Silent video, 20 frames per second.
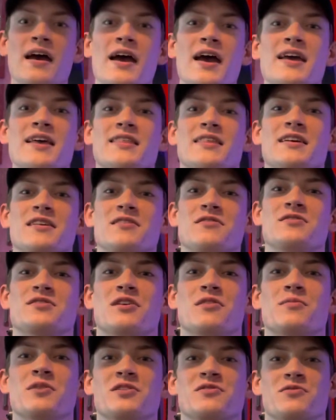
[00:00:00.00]
Hey, thank
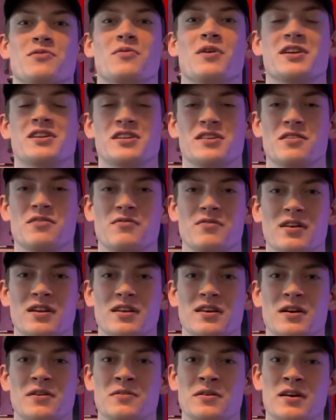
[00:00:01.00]
you so much for watching the
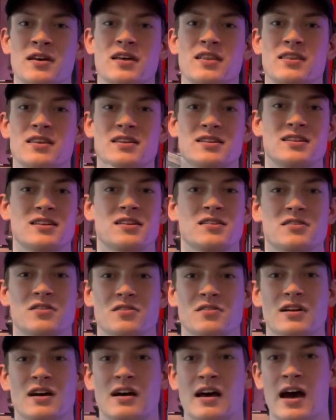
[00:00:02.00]
video. This
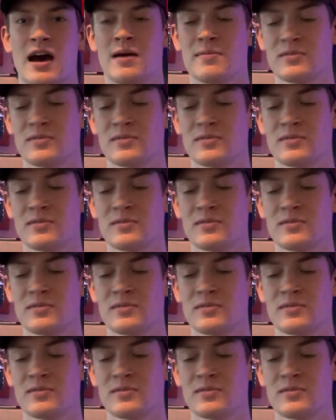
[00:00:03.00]
thing turned out